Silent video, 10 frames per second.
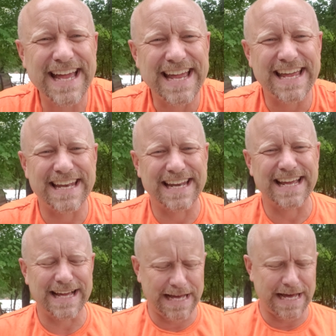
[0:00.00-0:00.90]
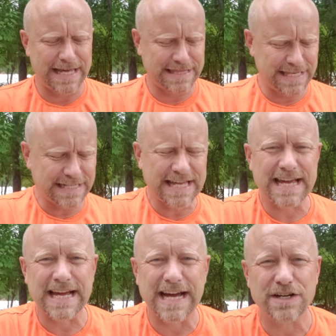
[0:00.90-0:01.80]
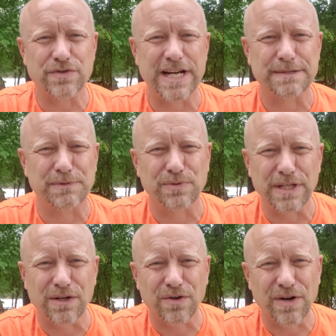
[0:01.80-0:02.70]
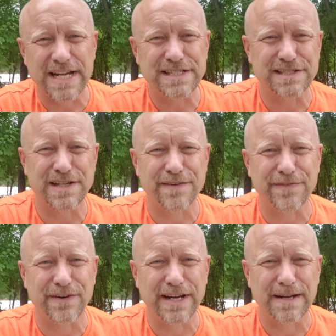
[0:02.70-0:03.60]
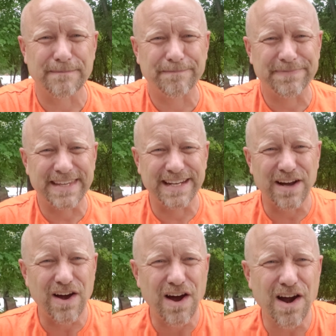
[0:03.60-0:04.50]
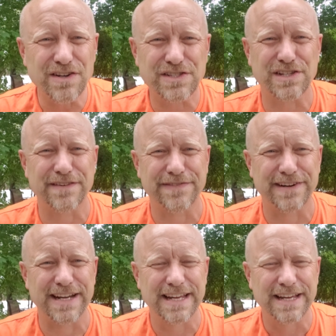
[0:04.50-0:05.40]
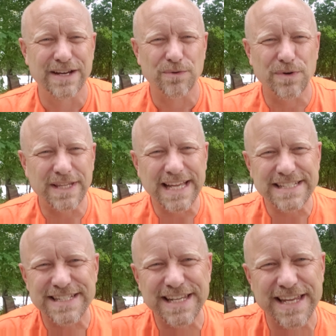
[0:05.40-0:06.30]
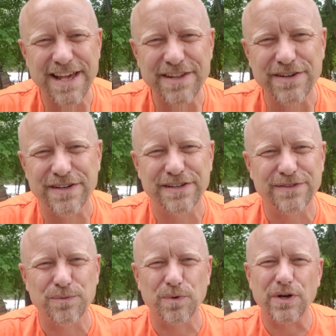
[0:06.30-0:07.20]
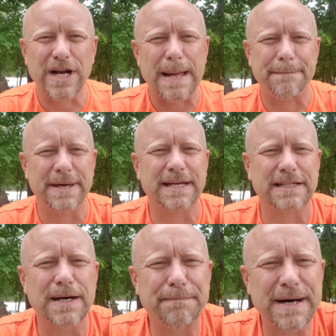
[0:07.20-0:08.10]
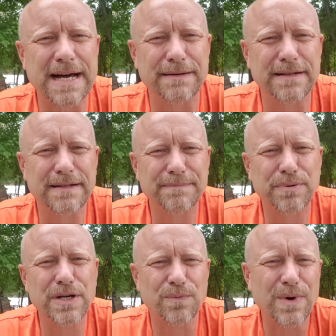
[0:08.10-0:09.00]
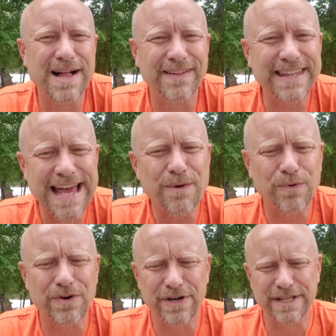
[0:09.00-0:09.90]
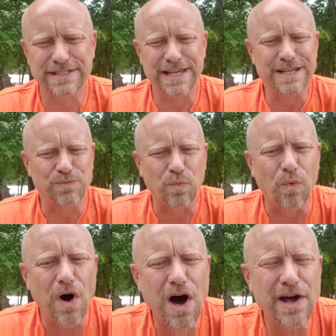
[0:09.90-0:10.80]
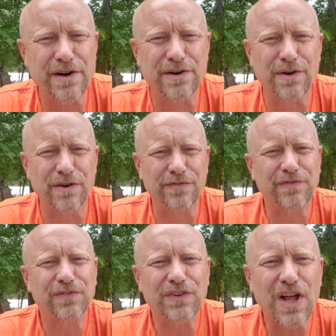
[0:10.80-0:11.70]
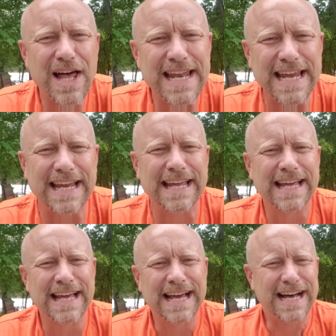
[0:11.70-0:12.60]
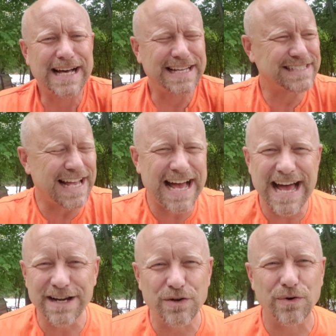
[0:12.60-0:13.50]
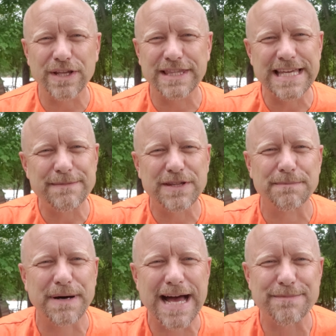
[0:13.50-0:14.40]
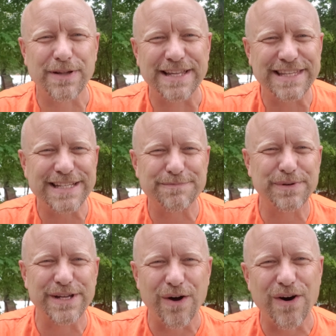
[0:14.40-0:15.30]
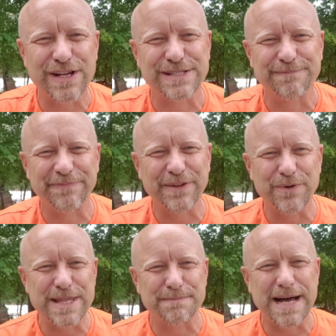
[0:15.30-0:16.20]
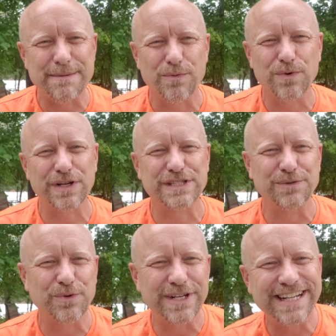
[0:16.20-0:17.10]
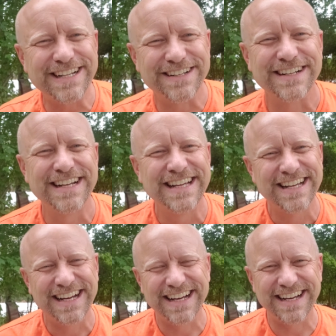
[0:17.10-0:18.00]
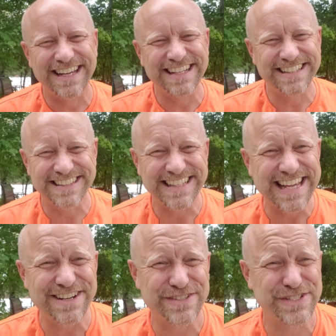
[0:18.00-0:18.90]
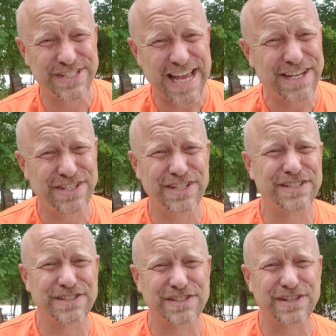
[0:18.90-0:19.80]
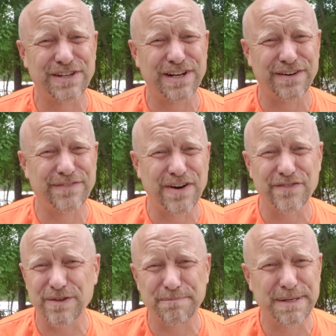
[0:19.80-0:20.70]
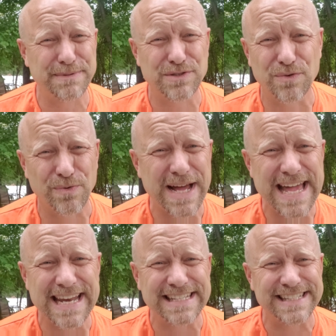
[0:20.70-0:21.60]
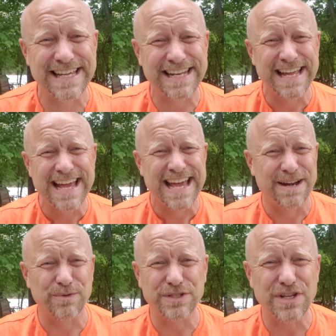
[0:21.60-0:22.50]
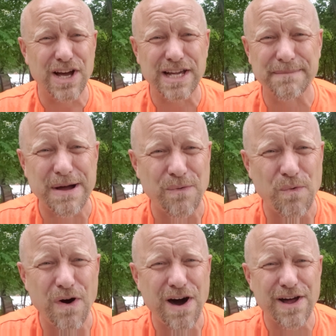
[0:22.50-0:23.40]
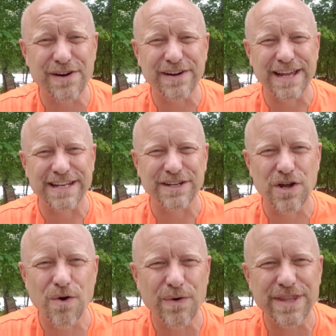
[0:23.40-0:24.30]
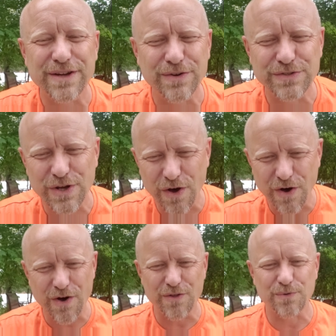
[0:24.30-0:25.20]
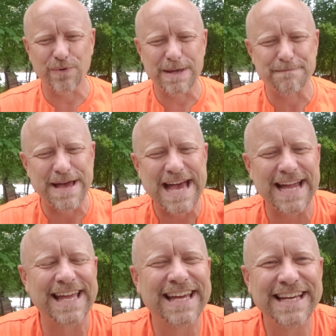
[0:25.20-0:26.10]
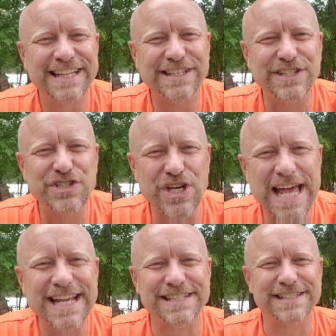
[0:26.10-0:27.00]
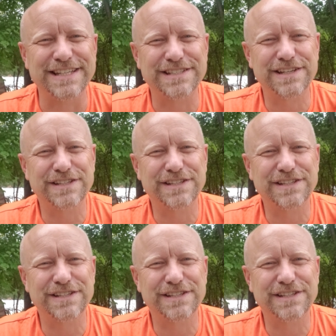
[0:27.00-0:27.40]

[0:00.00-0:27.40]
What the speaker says: And I think that contrast between Christ's suffering and our suffering relates to the other word I picked up on pretty well. And that word is water or flooding. It's an ongoing theme in the Bible. I think it's pretty awesome the way the Bible works, that we're here in the later sections of the biblical writings. And we're talking about water and Noah that goes all the way back to Genesis.